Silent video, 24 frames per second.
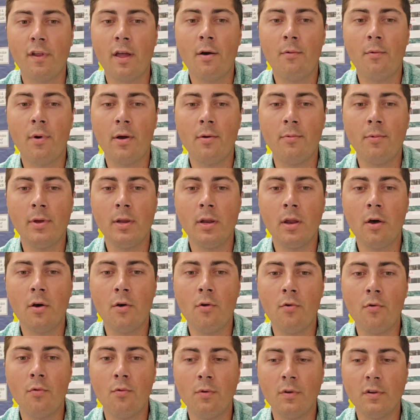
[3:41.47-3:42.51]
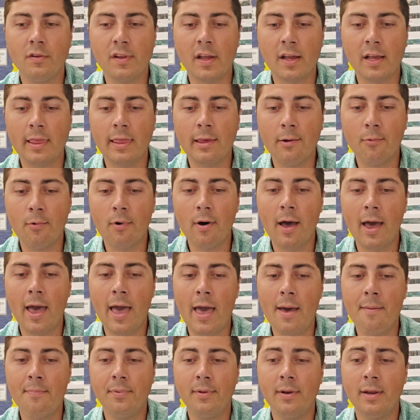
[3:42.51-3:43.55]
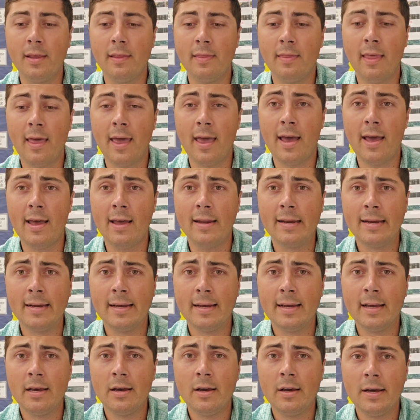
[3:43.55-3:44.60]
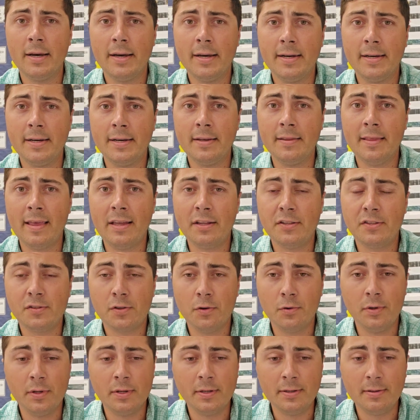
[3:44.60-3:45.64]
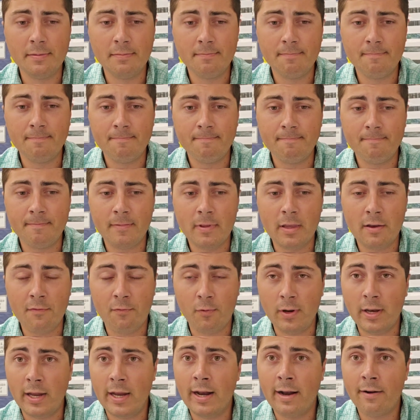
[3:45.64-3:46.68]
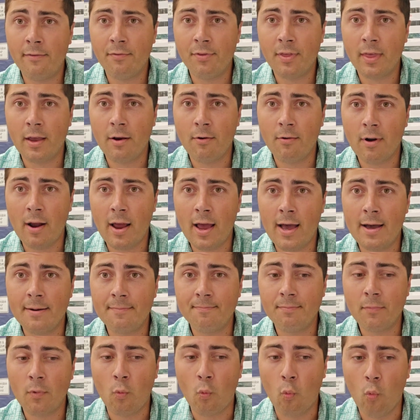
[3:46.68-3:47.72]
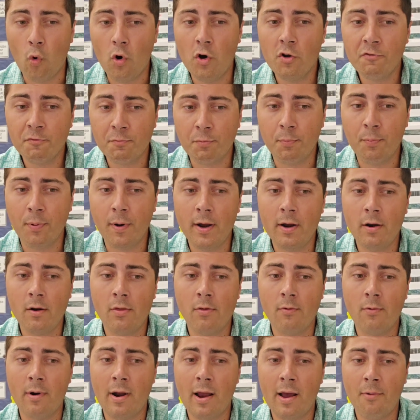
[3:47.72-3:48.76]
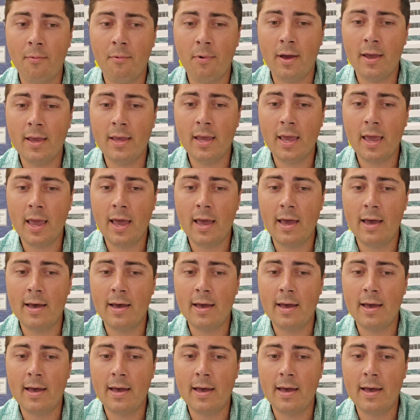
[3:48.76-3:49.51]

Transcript: So that way we know exactly what happened, and that that student, if we did everything right, was prepared in the right way,